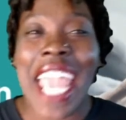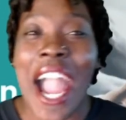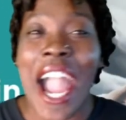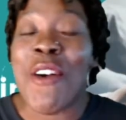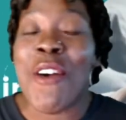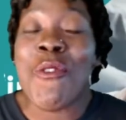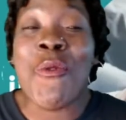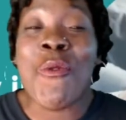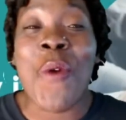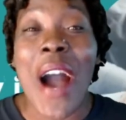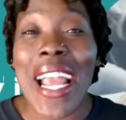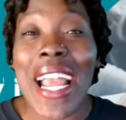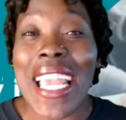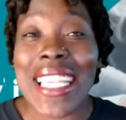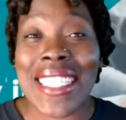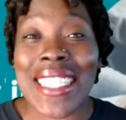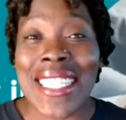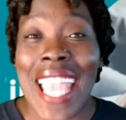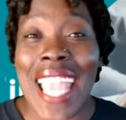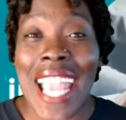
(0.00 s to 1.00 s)
what is
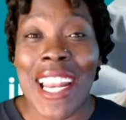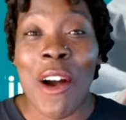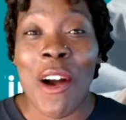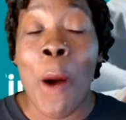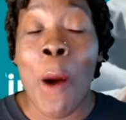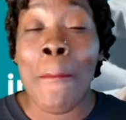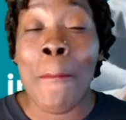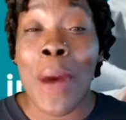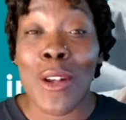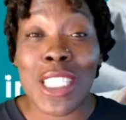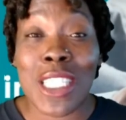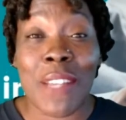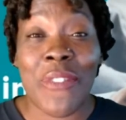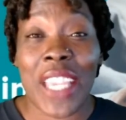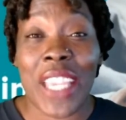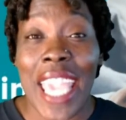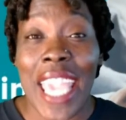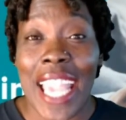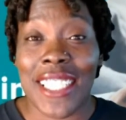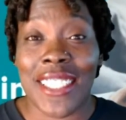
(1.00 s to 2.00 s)

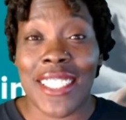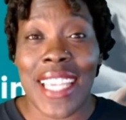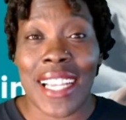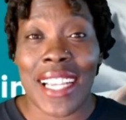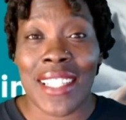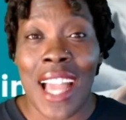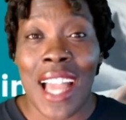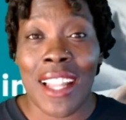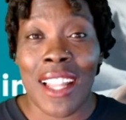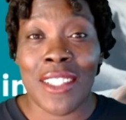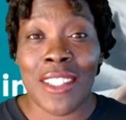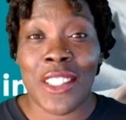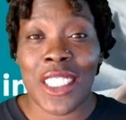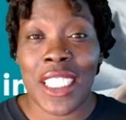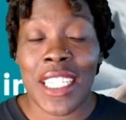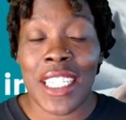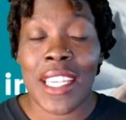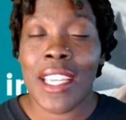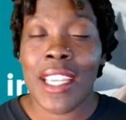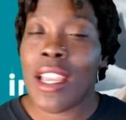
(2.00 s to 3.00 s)
nano-emulsification technology?
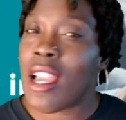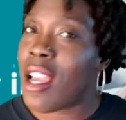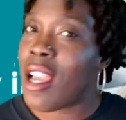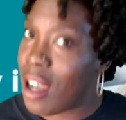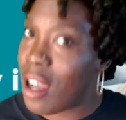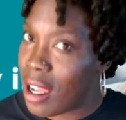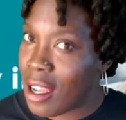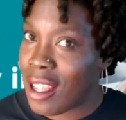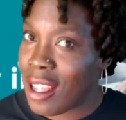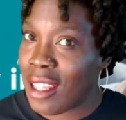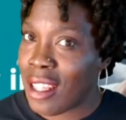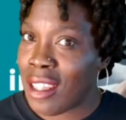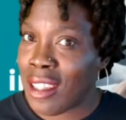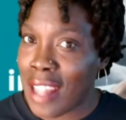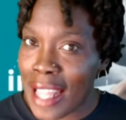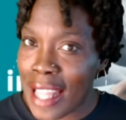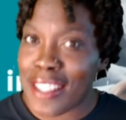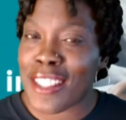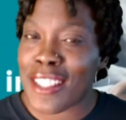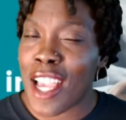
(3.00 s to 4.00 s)

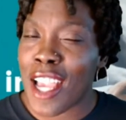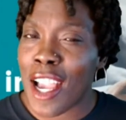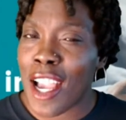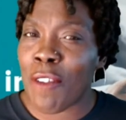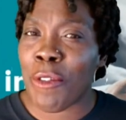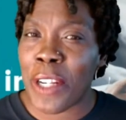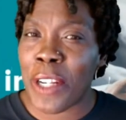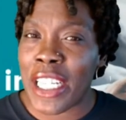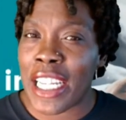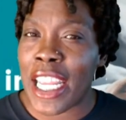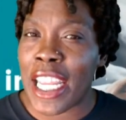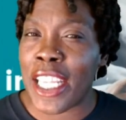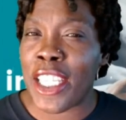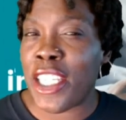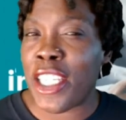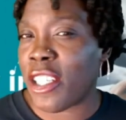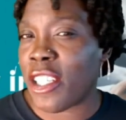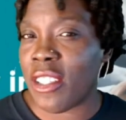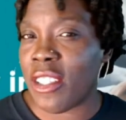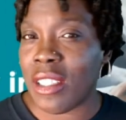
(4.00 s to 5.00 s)
Let's read it in
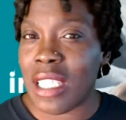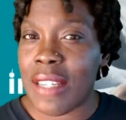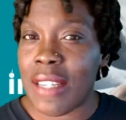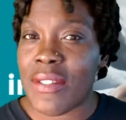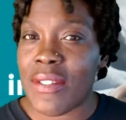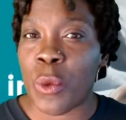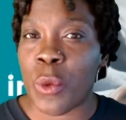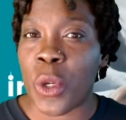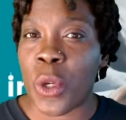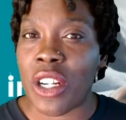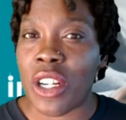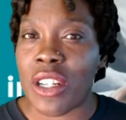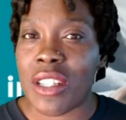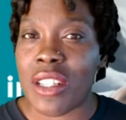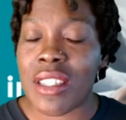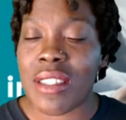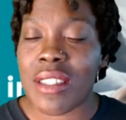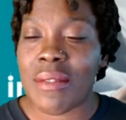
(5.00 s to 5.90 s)
Curaleaf's words.